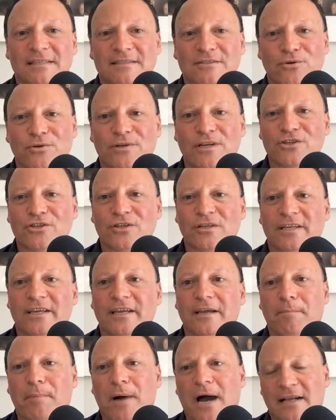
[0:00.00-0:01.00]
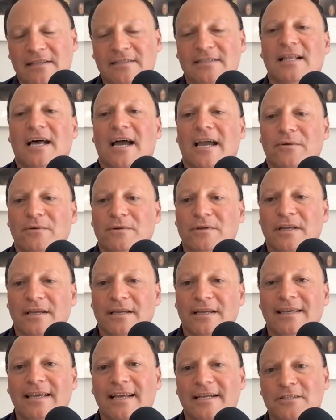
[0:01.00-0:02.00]
Traditionally, a POTS line
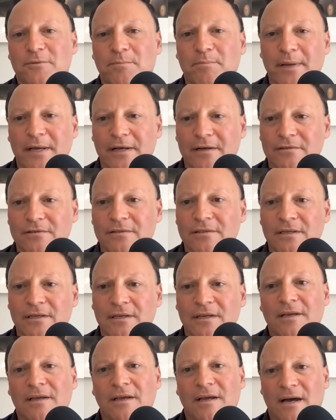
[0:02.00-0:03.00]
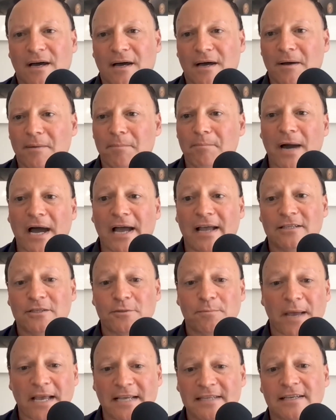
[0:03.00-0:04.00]
gets billed by its
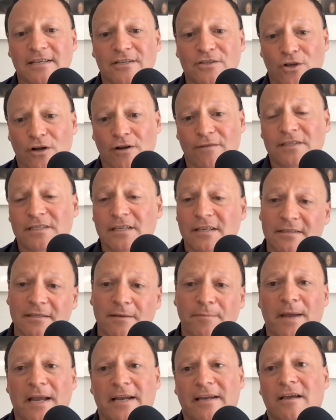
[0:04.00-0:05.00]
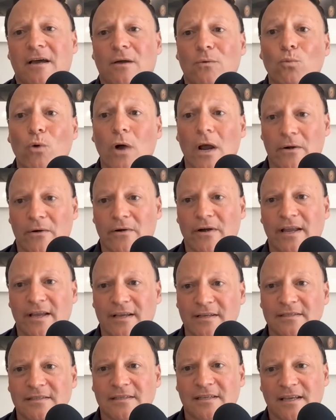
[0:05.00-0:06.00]
basic services, depending on where it
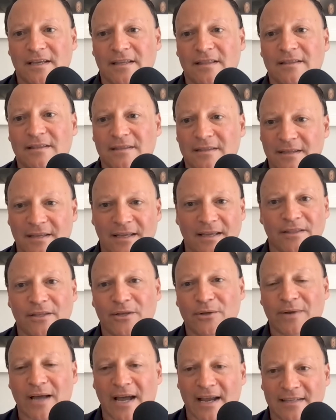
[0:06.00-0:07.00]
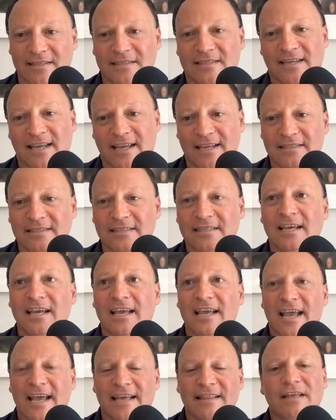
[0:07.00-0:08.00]
is in the United States.
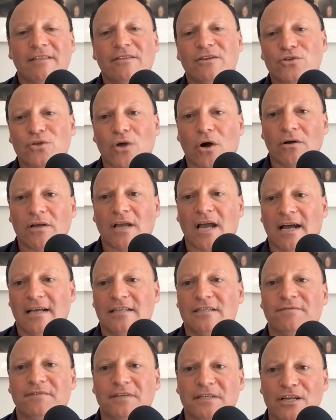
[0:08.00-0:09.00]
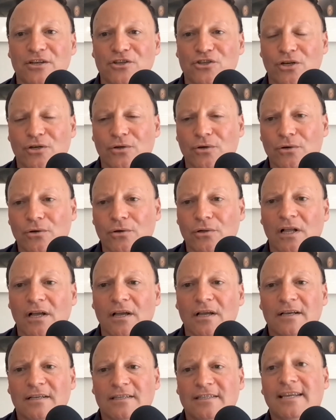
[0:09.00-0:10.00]
And then there's all kinds of additional
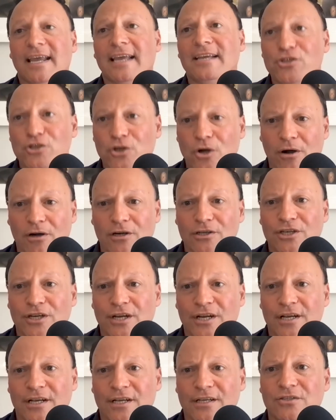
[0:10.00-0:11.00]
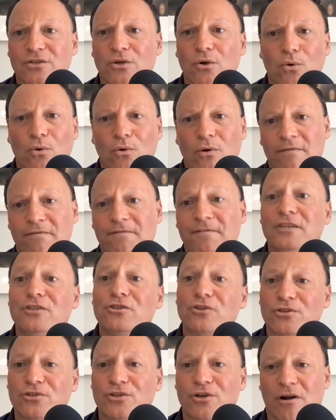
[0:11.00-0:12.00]
state charges or
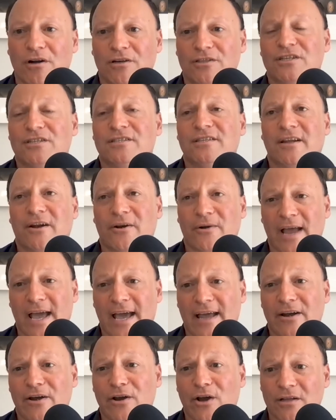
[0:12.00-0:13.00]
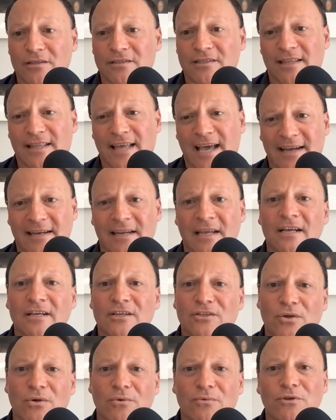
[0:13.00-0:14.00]
feature charges that are added onto that.
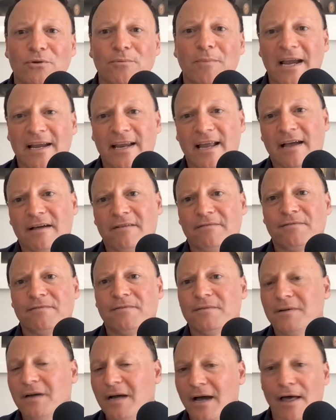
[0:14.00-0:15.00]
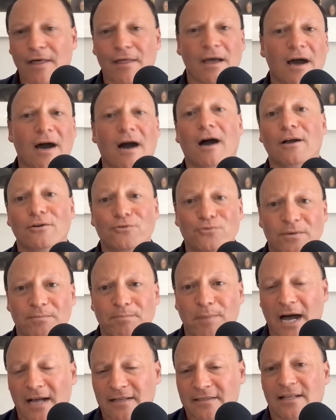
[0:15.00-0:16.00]
So you might have 100
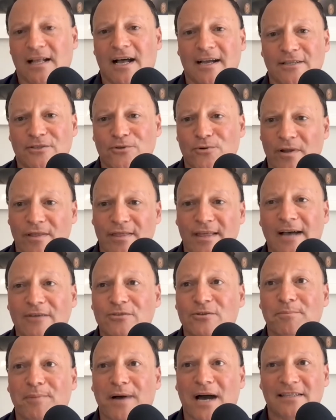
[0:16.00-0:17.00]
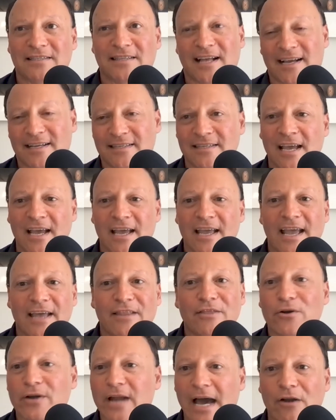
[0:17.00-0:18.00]
POTS lines or 1,000 POTS lines,
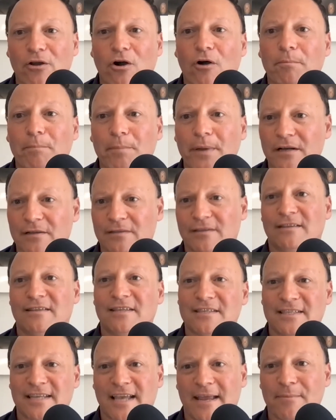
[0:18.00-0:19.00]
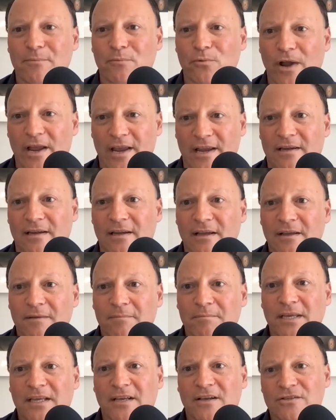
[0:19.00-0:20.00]
and they're not all billed at the same rate
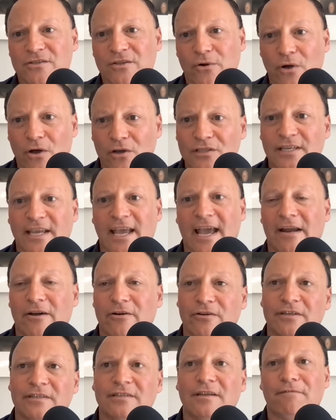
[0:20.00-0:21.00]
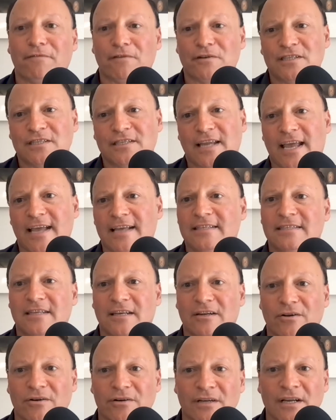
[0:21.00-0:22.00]
because they're all scattered in different states
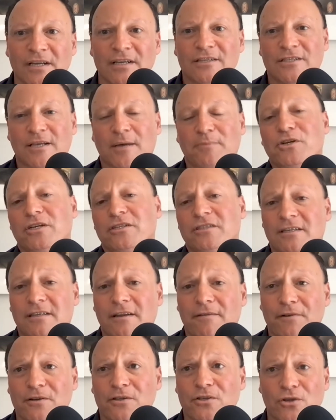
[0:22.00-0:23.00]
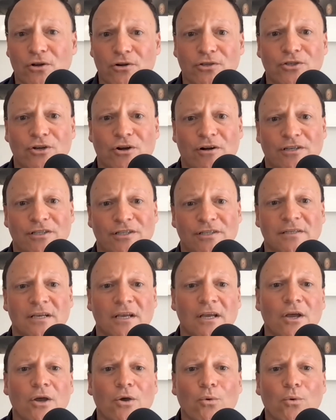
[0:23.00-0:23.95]
and are subject to different surcharges.